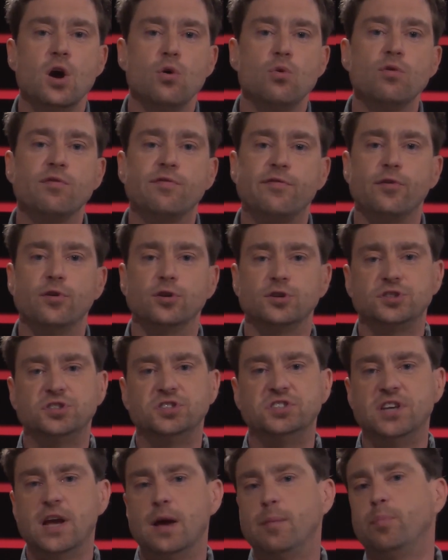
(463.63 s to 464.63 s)
who
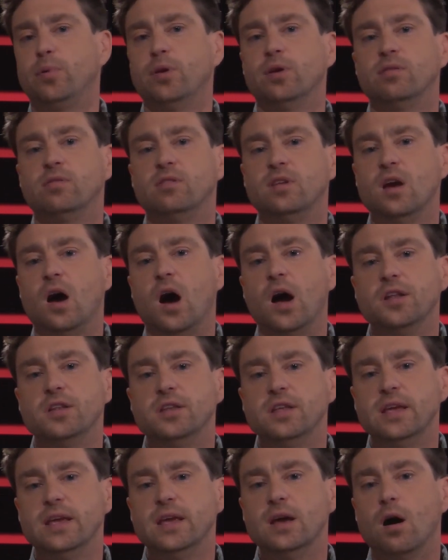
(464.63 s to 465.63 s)
first championed the
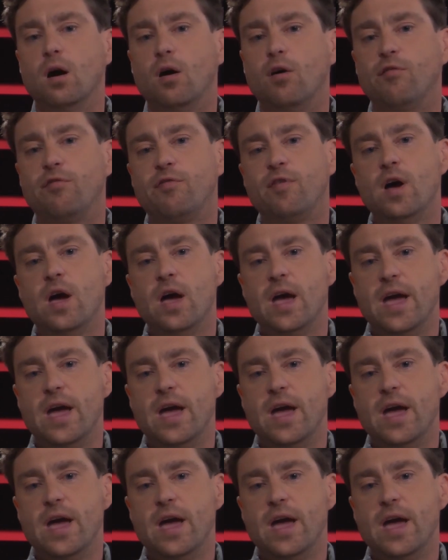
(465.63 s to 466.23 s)
idea of